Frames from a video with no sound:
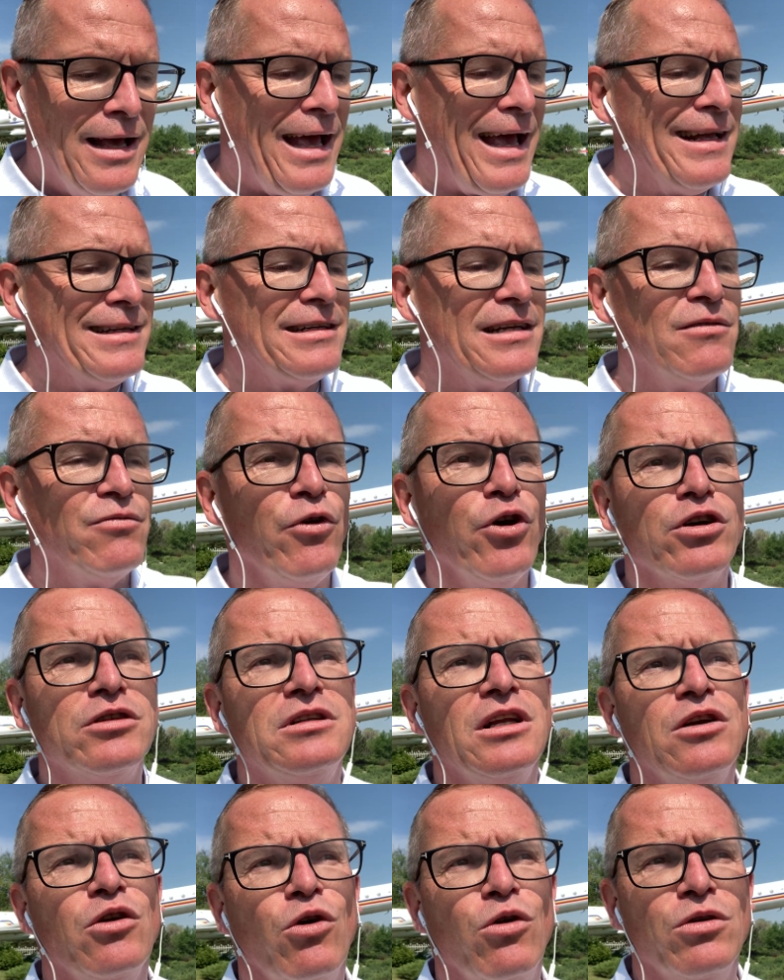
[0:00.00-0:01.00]
and it worked
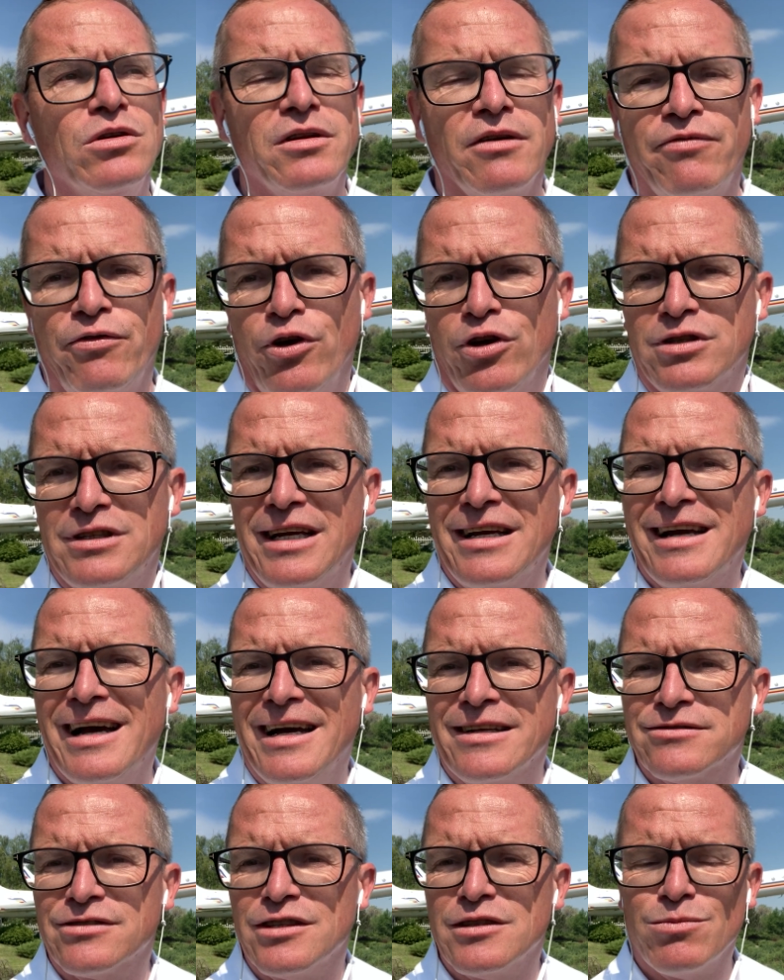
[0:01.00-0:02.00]
in all the 13
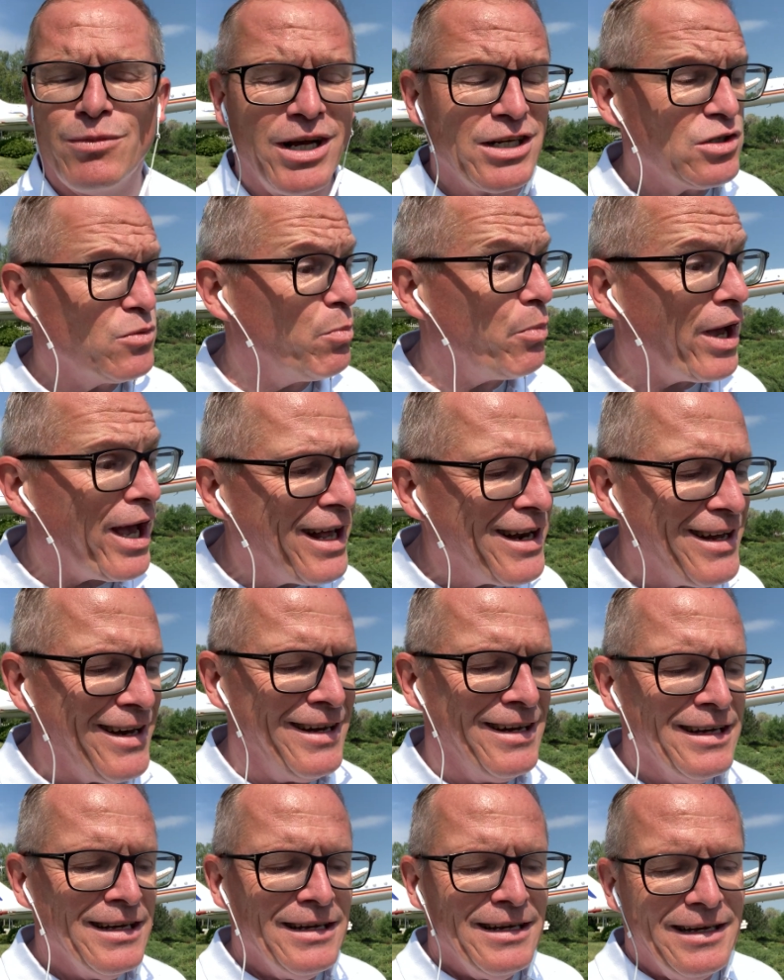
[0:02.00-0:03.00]
countries much better